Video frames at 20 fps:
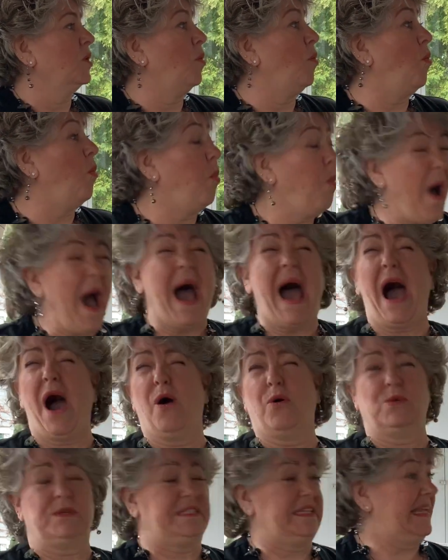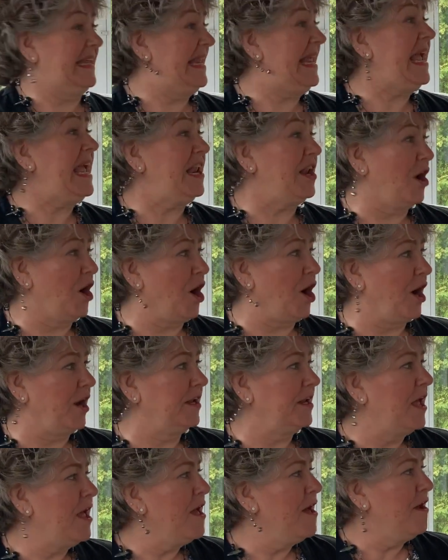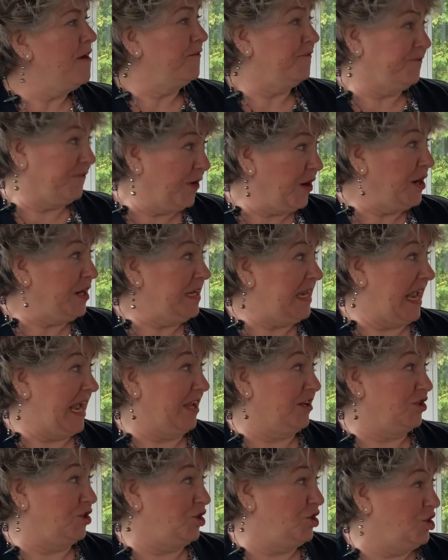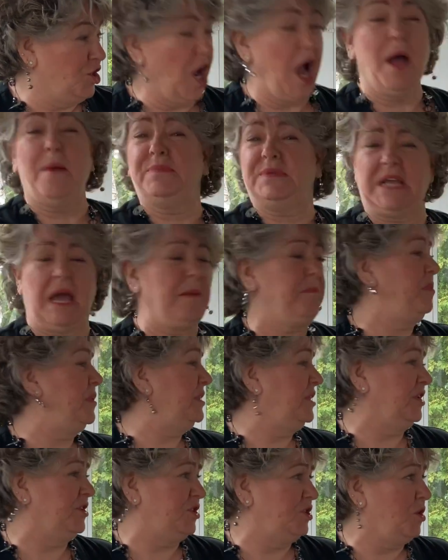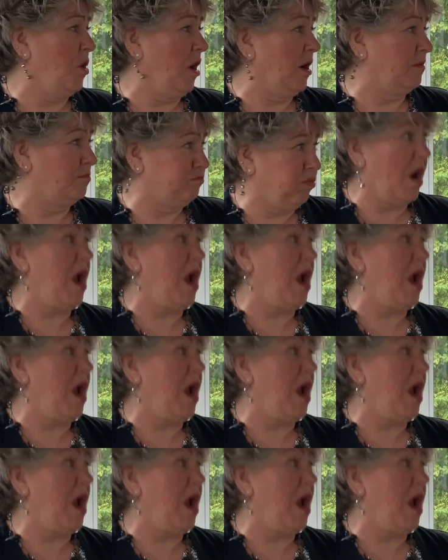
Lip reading: Wow, did it hurt? Ferdinand jumped up with a snort.